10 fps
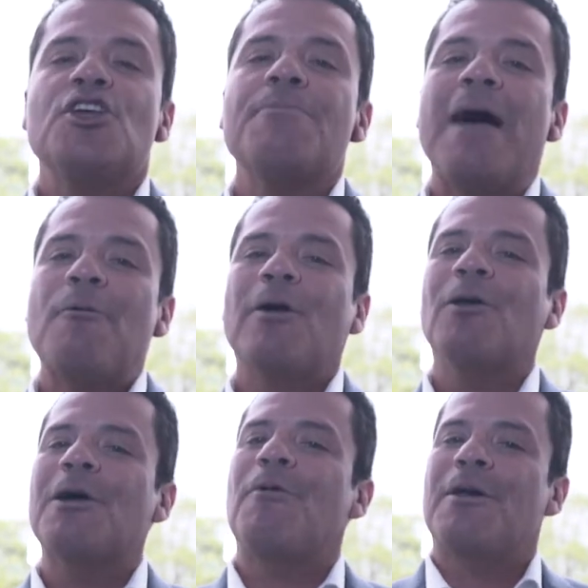you may want to
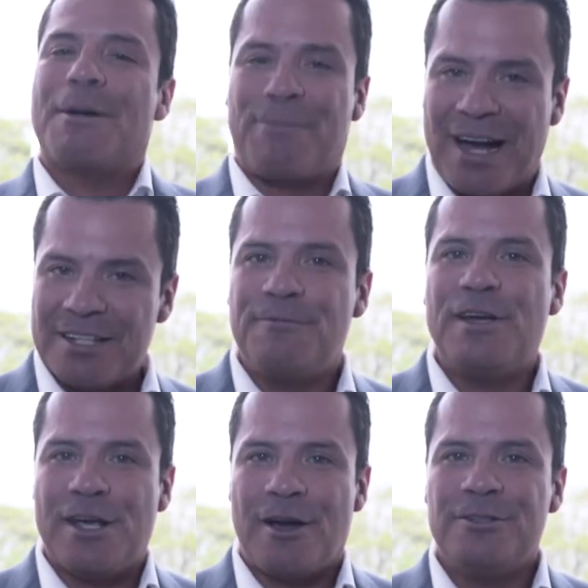look at one of my past
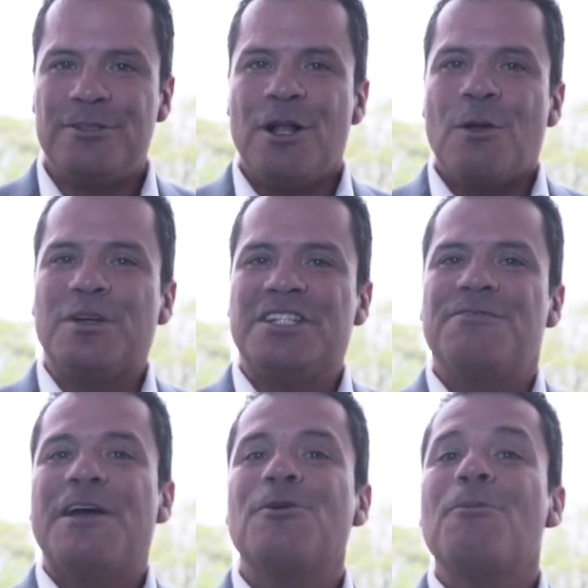videos, which is
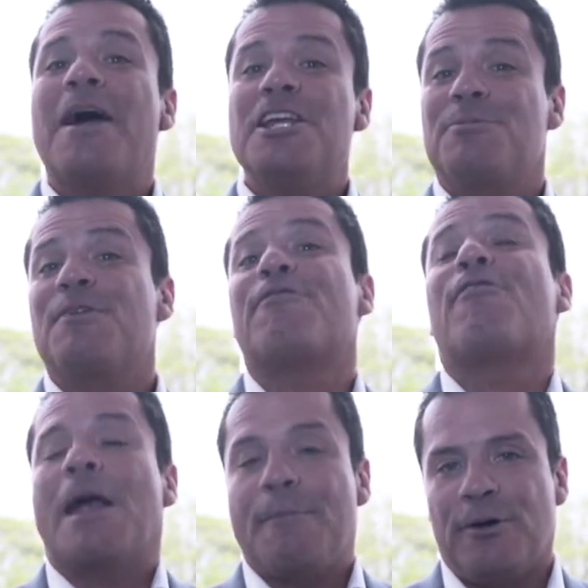vendor management
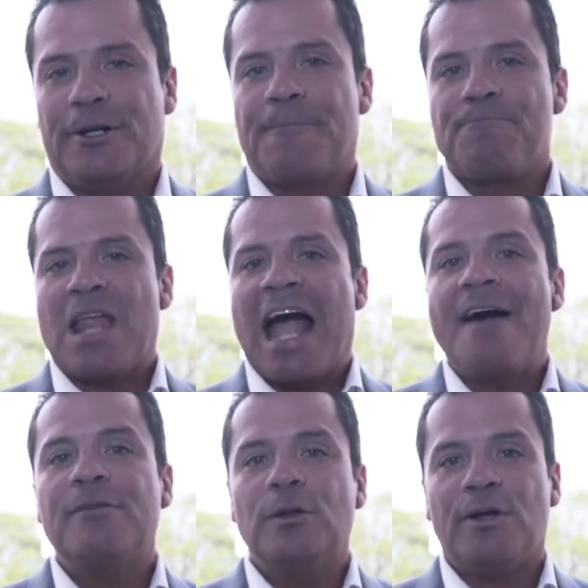framework.
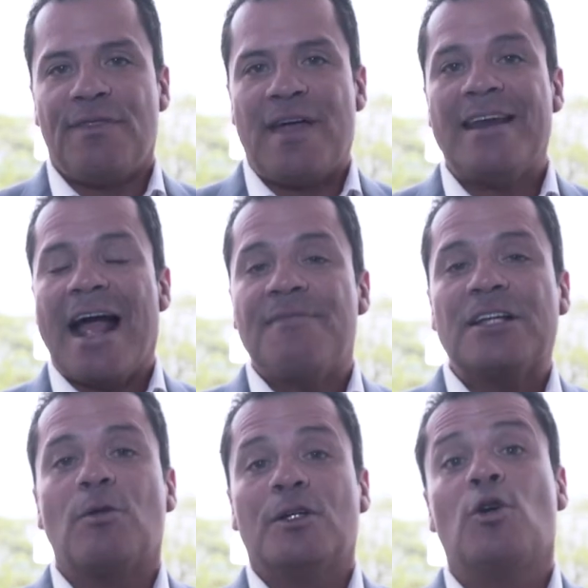Have a look at that, and
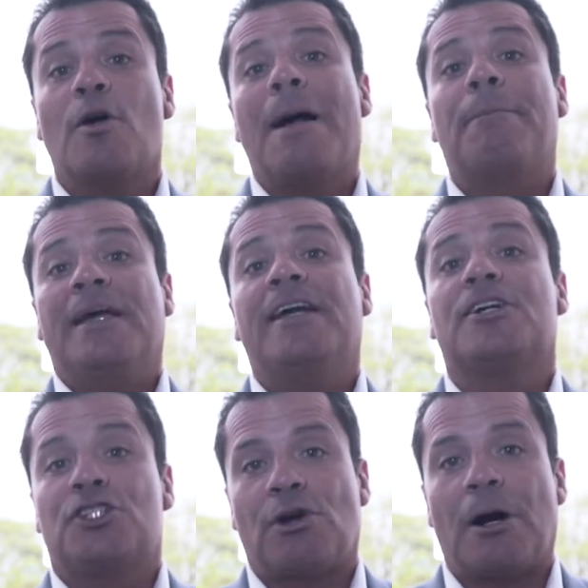that's what I talk about being
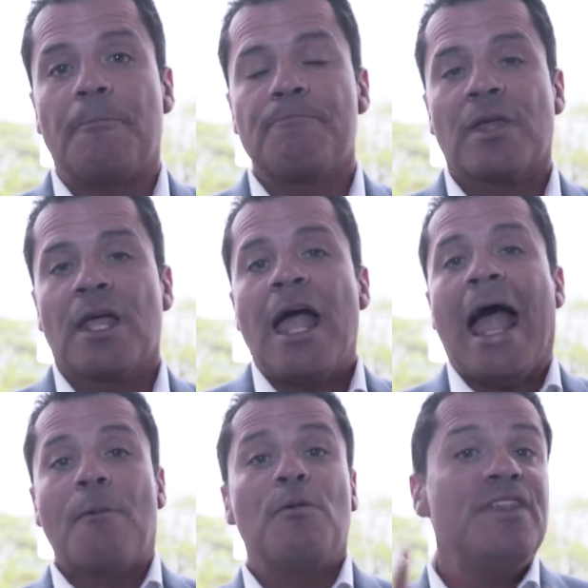control.
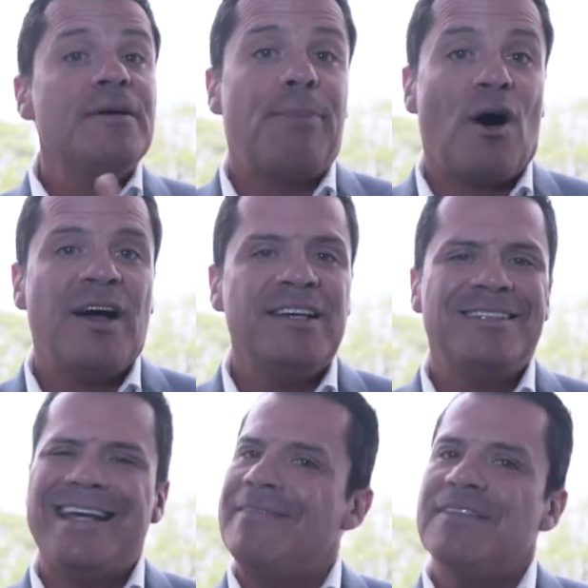And with your
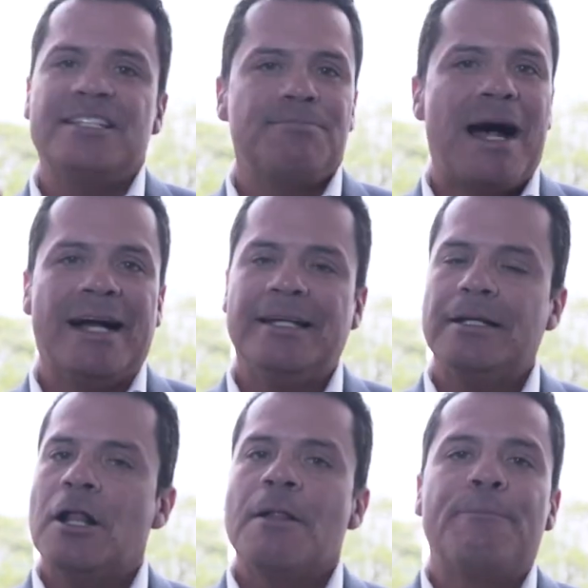buyers in this market,
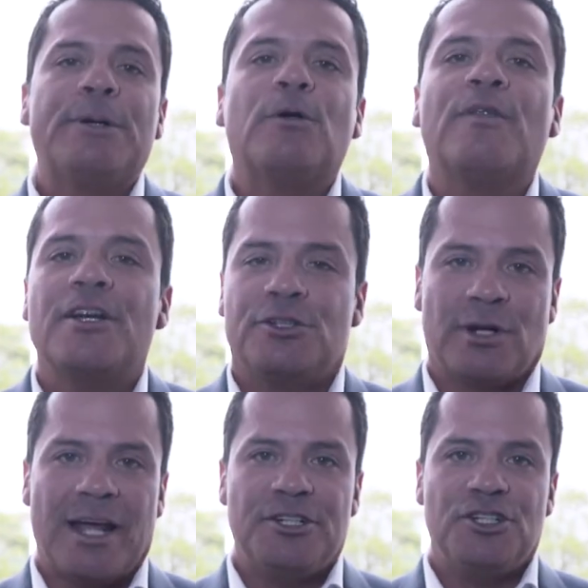build those
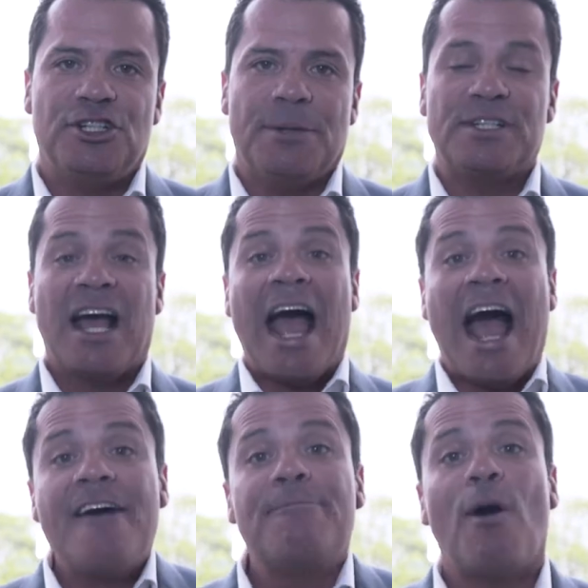relationships.
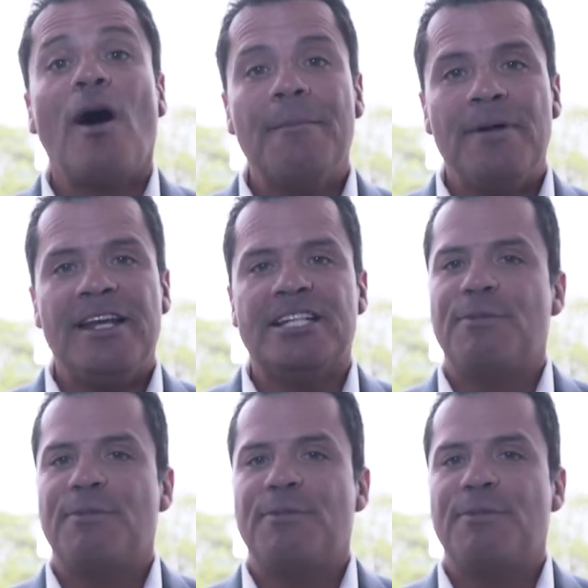Have buyer meetings